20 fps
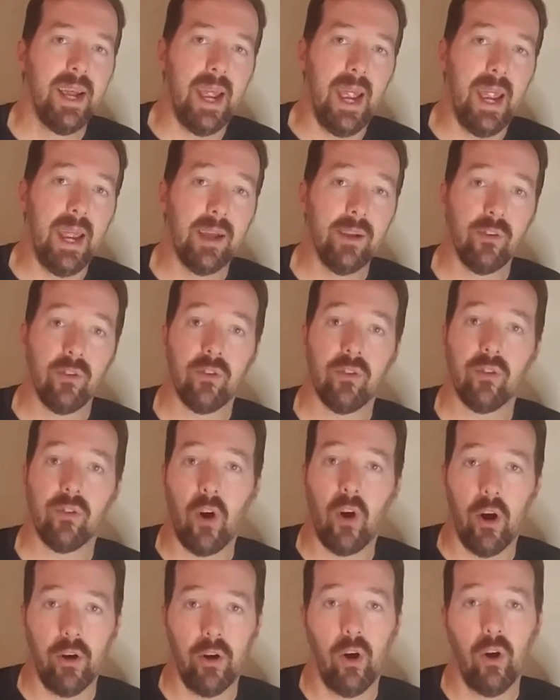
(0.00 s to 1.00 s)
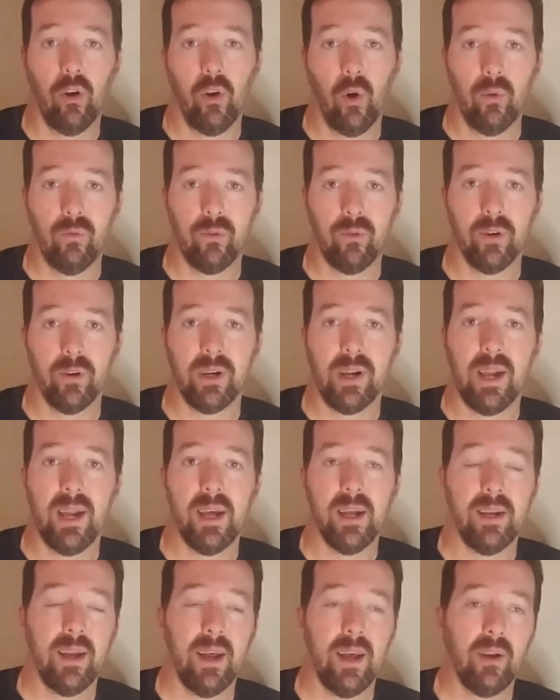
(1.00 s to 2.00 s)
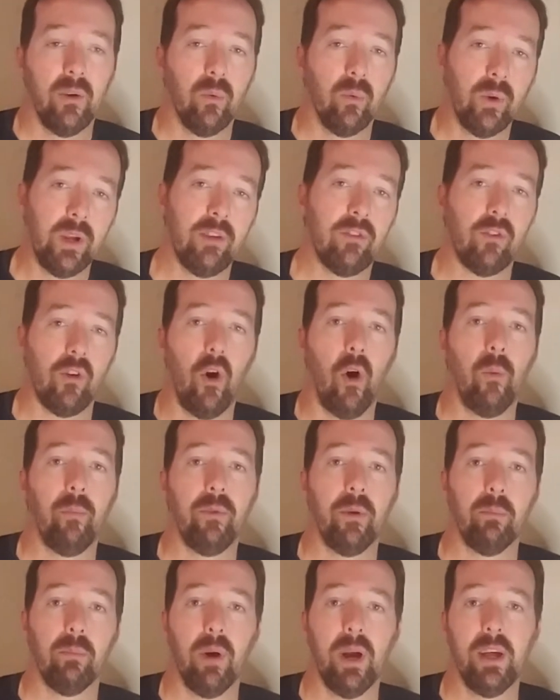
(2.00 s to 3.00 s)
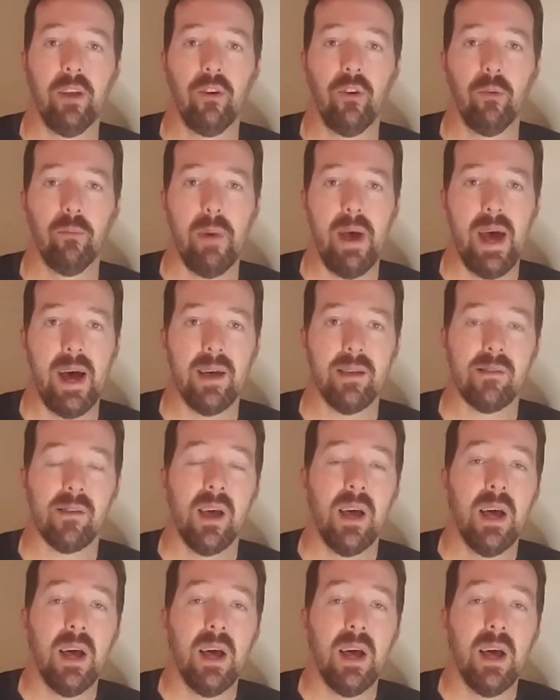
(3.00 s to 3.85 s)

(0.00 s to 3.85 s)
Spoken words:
and start all over again and resculpt a brand new mask,